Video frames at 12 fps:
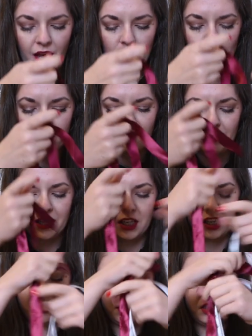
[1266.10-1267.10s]
would love my
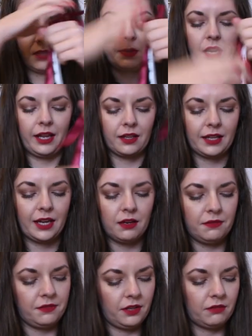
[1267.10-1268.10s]
kitchen to smell like
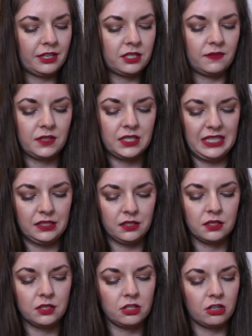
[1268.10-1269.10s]
that for the rest of the
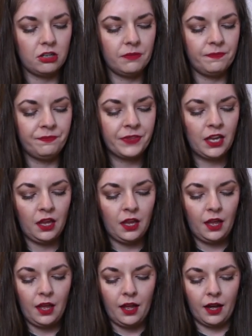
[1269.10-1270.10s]
season. So
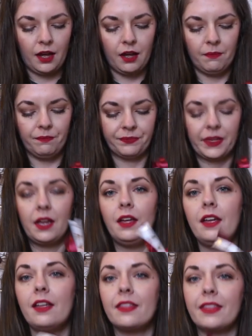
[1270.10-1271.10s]

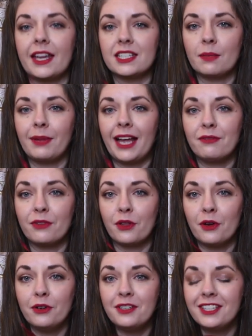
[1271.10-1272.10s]
that's the plan for
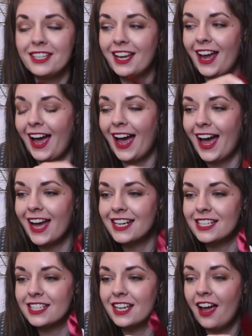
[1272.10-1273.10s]
those.
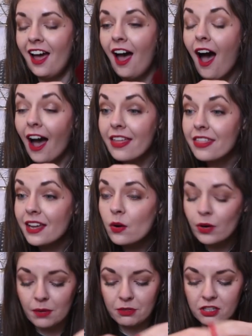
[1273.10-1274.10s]
And I
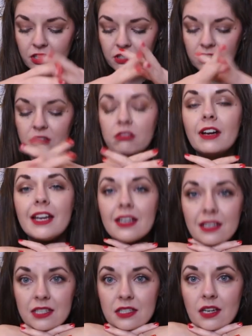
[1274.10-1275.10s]
think what I'm gonna do
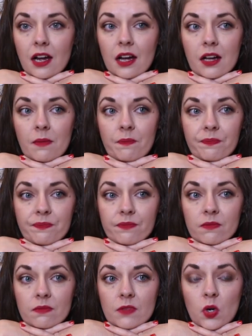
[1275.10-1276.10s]
is
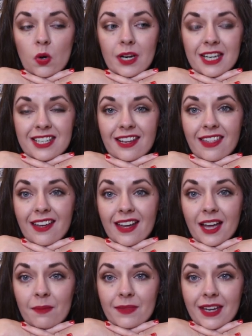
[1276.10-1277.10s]
call it a day
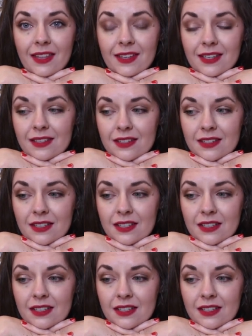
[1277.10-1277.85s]
there and then